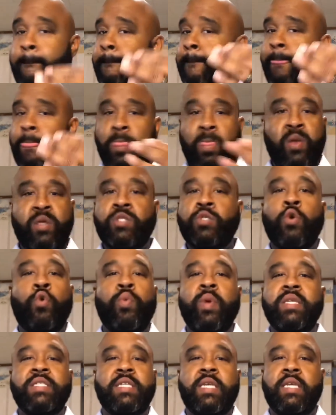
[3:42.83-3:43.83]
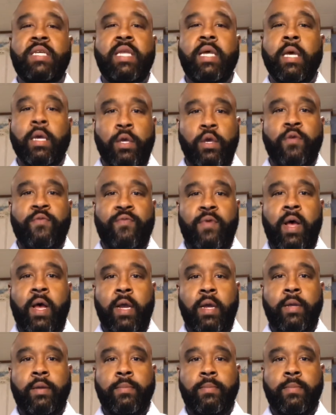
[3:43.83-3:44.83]
there's no reason to dig. You're
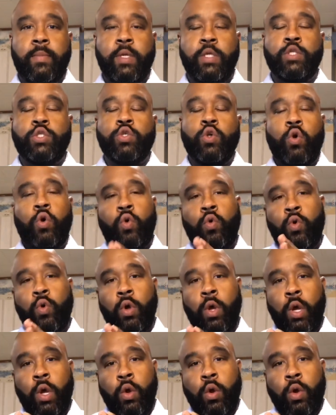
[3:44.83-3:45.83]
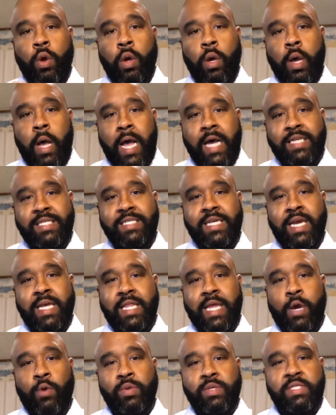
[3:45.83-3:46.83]
fine. So I say
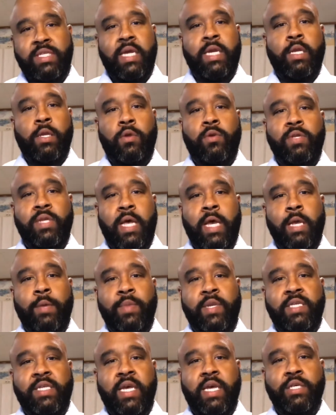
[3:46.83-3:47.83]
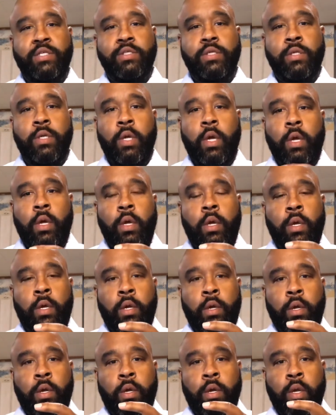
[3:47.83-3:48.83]
that with standalone documentation.
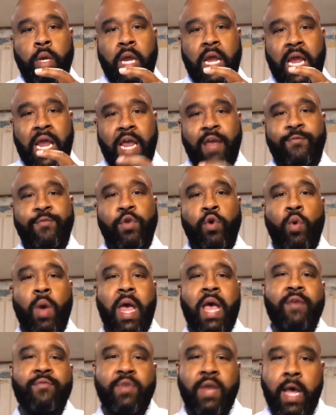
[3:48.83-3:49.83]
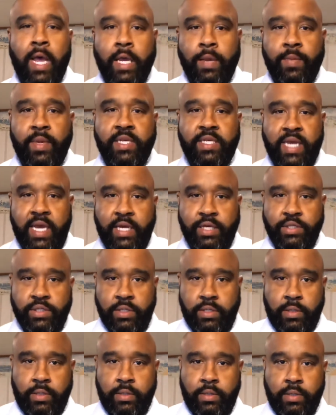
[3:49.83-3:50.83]
If you have documentation
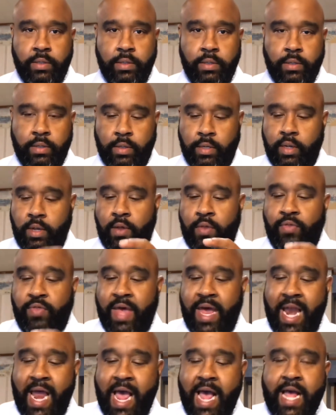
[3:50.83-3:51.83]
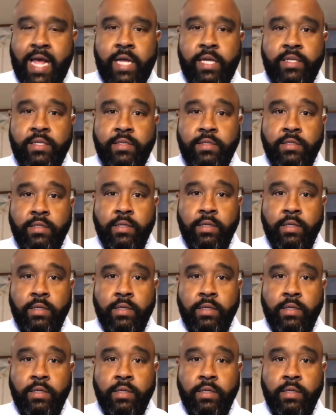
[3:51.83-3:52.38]
that has